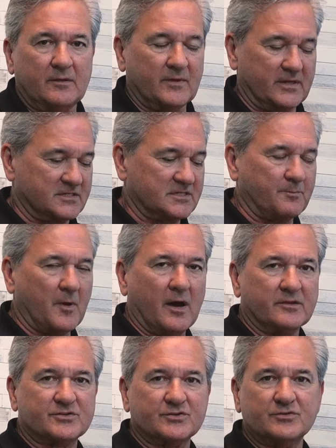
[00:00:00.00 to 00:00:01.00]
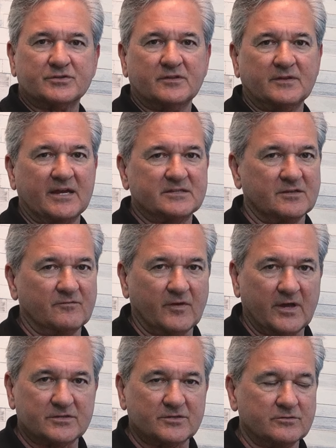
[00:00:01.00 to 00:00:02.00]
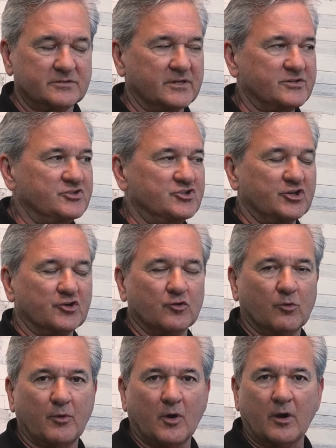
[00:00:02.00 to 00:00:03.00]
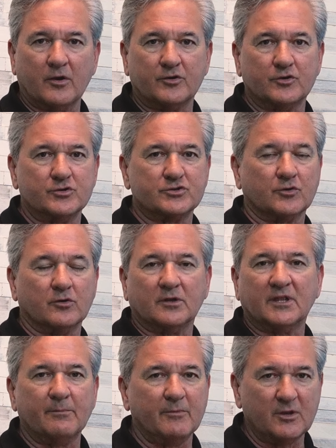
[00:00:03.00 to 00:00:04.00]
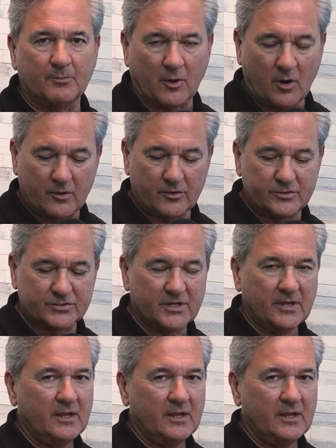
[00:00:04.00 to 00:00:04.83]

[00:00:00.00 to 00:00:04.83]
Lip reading: That's sponsors and that's investors. That's general partners or limited partners.